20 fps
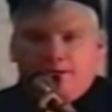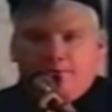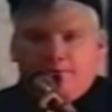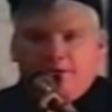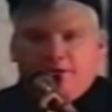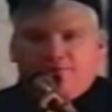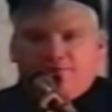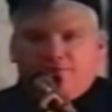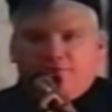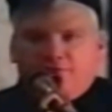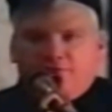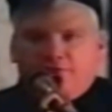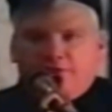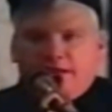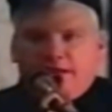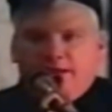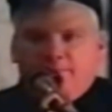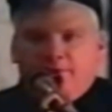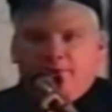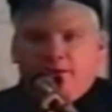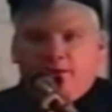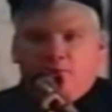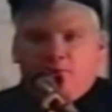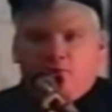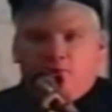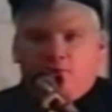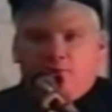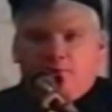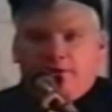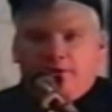not in the best of shape
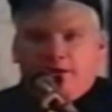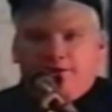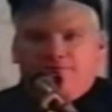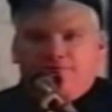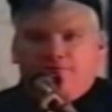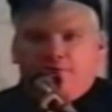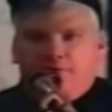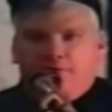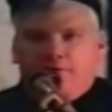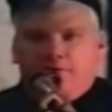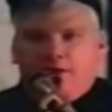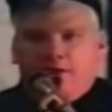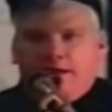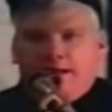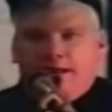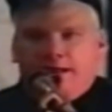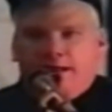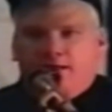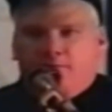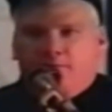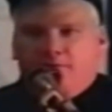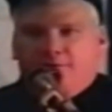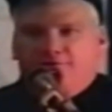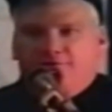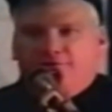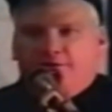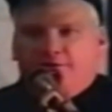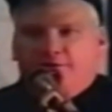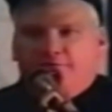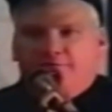anymore, but I still know how to handle
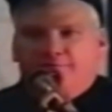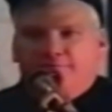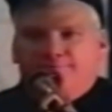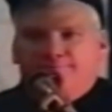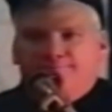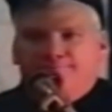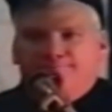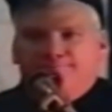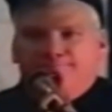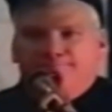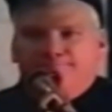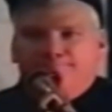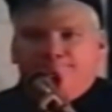myself.